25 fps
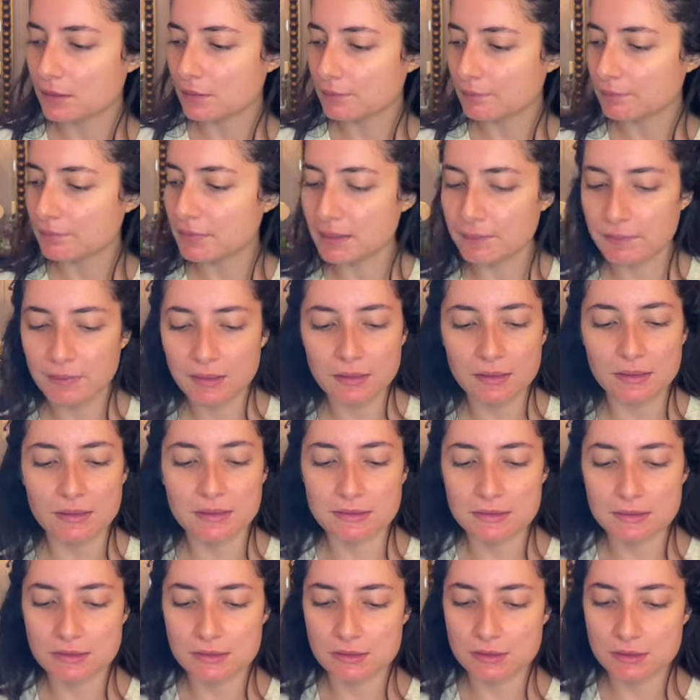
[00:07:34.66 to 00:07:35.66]
Maybe
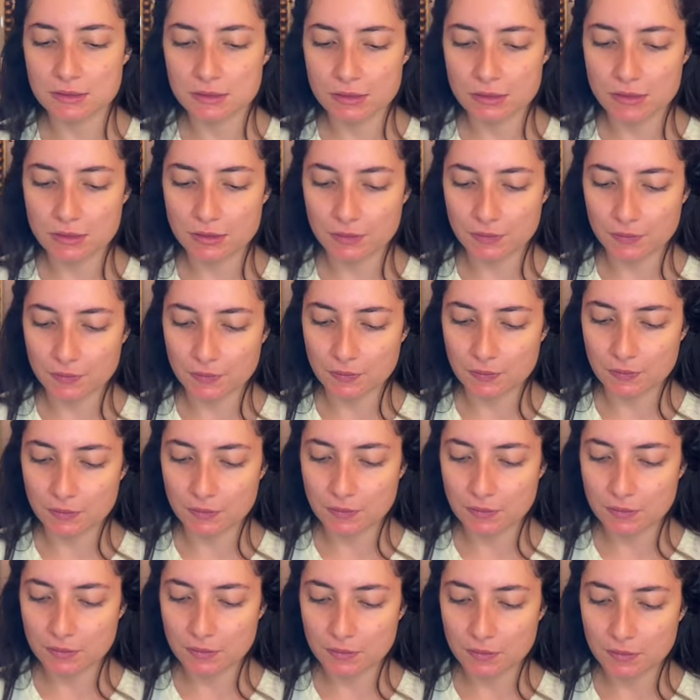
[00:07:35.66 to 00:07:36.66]
this is too.
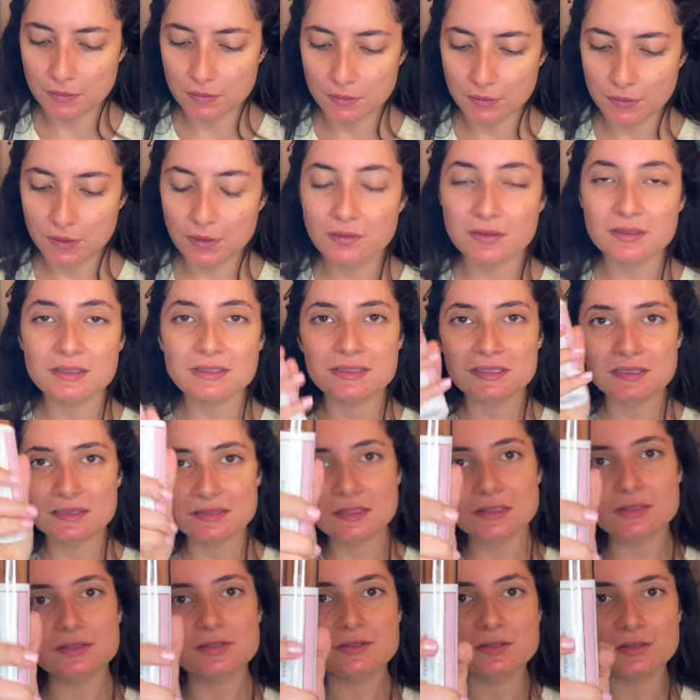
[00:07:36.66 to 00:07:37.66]
No, this is
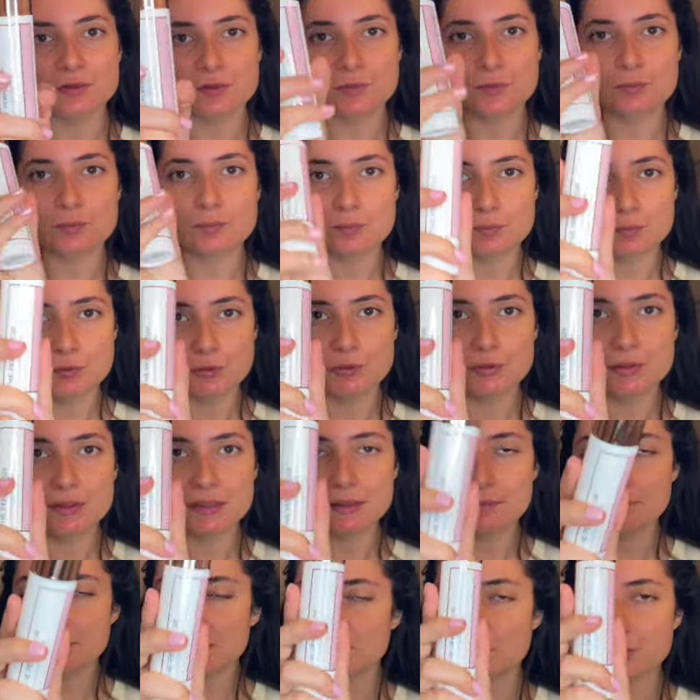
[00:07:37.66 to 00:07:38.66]
also
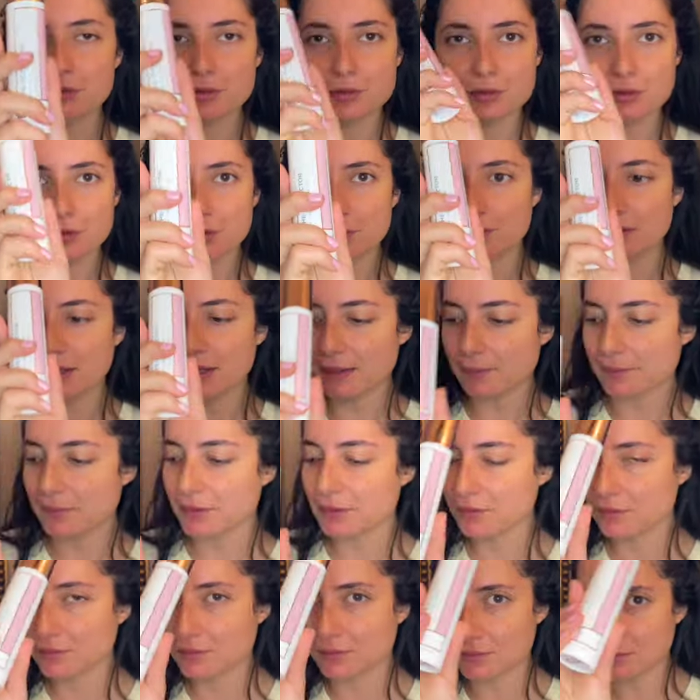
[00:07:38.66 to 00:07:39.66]
purely mineral, no
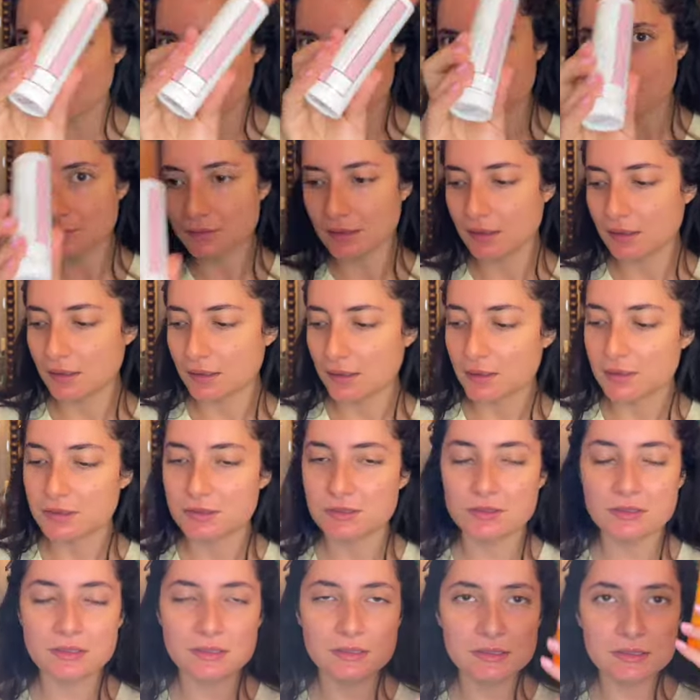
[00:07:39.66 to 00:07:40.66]
chemical.
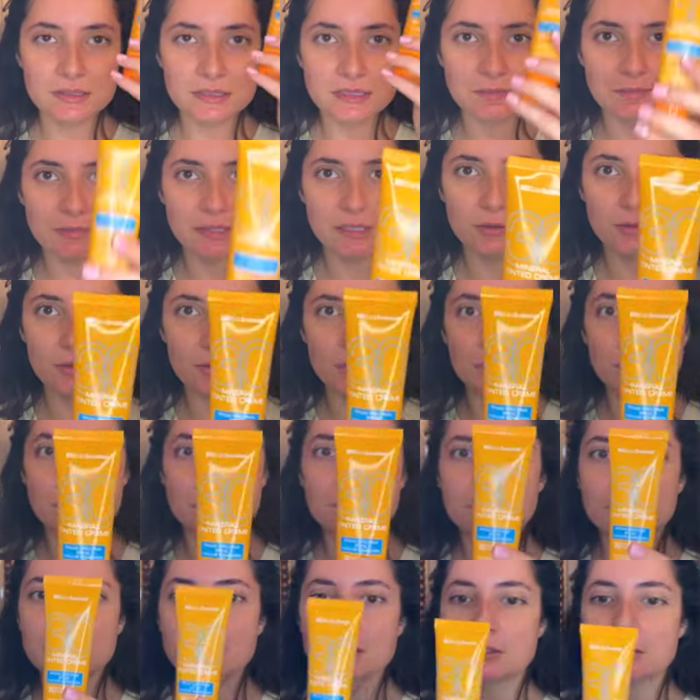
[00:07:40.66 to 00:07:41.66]
So this is mineral
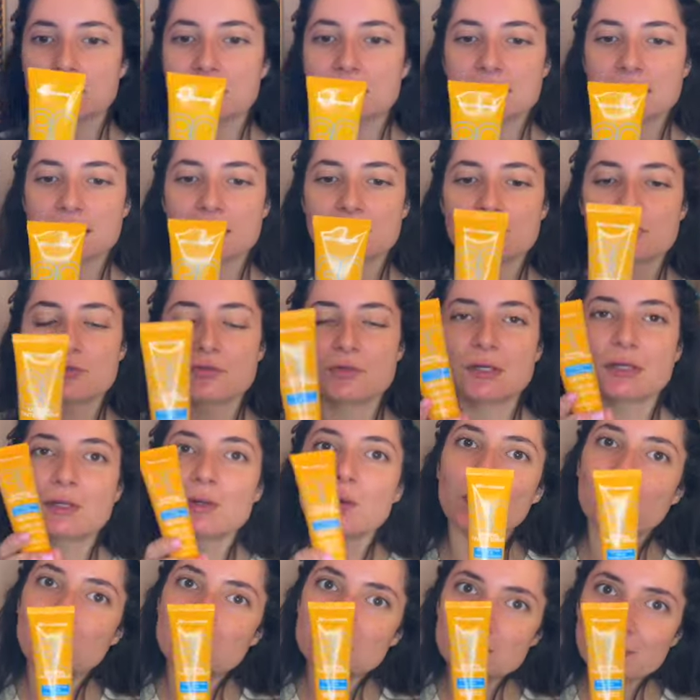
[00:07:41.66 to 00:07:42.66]
sunscreen,
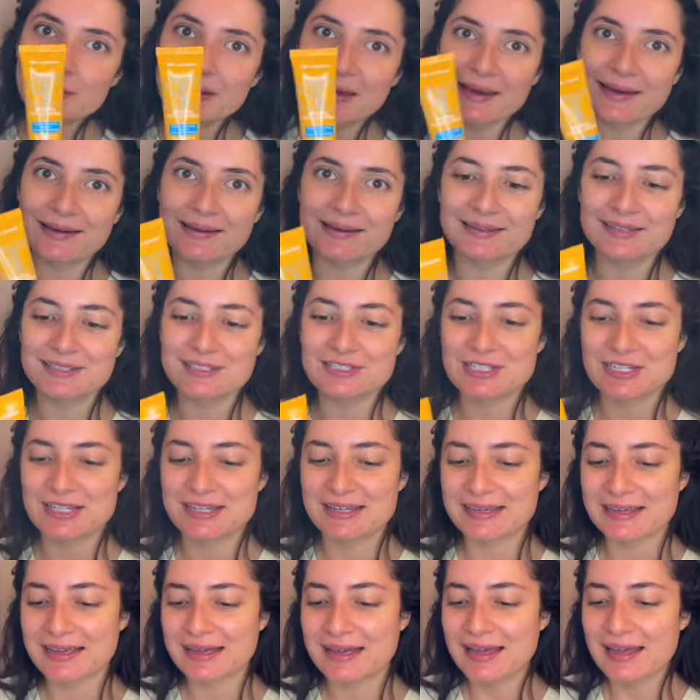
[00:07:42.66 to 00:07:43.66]
old
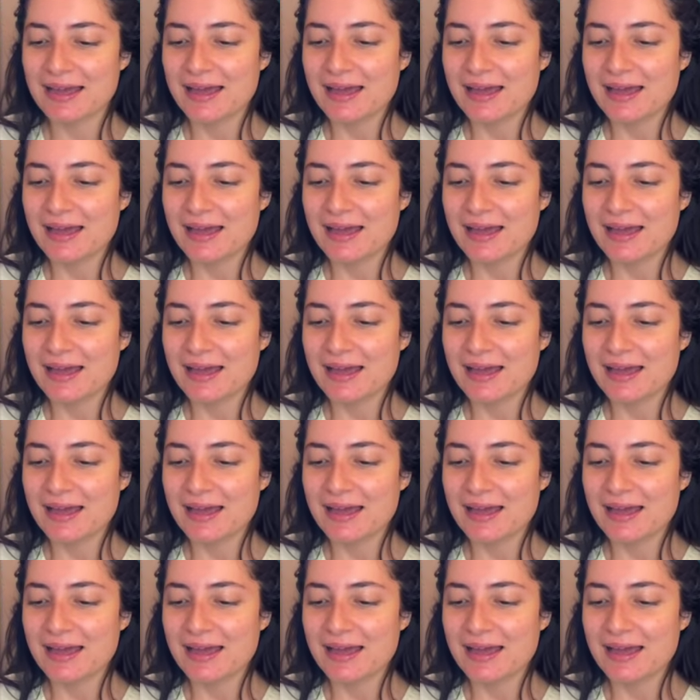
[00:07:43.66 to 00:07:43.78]
packaging.